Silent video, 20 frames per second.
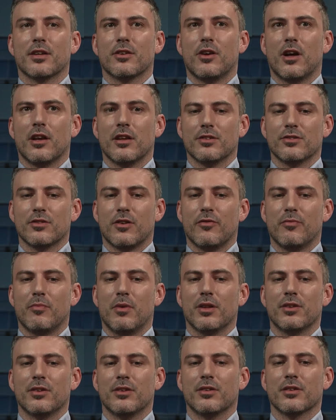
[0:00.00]
knowledge of
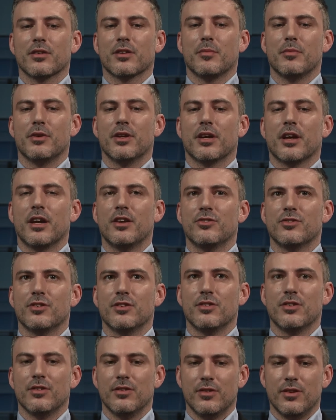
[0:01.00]
modern
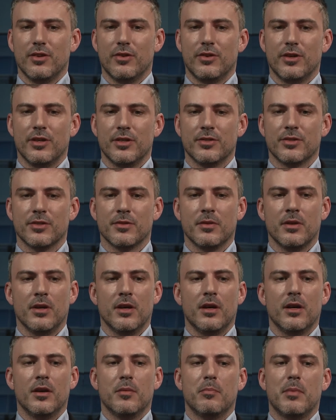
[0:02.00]
communication theories,
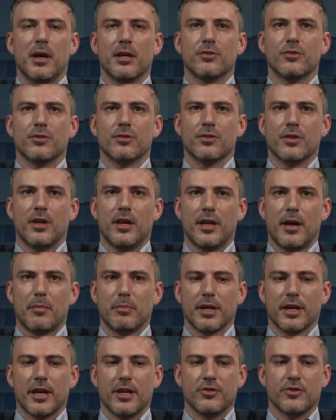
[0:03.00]
methods and
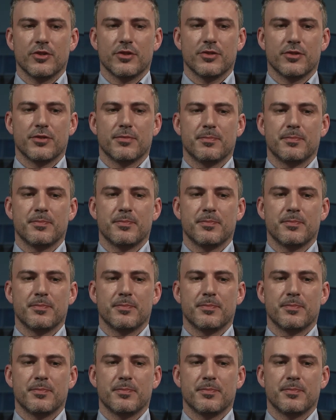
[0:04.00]
applications.